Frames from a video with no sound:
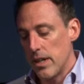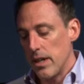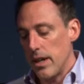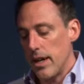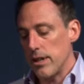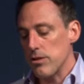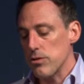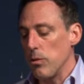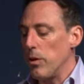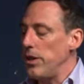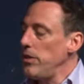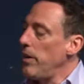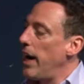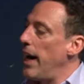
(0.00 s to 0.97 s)
And so, what
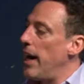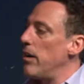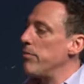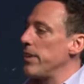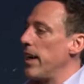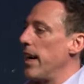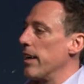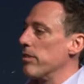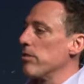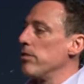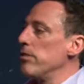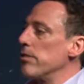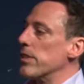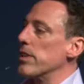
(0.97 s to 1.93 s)
you have in Acts,
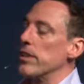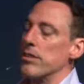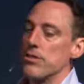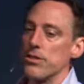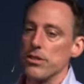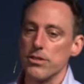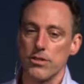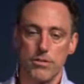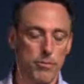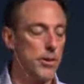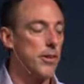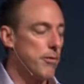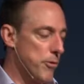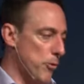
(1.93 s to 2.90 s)
Luke is just,
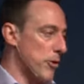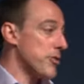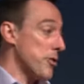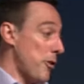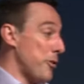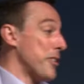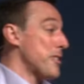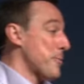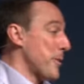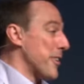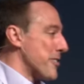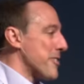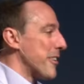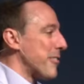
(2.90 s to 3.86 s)
well, of course, Holy
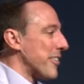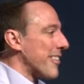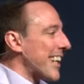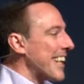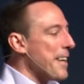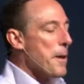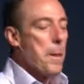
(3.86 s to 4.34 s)
Spirit driven, right?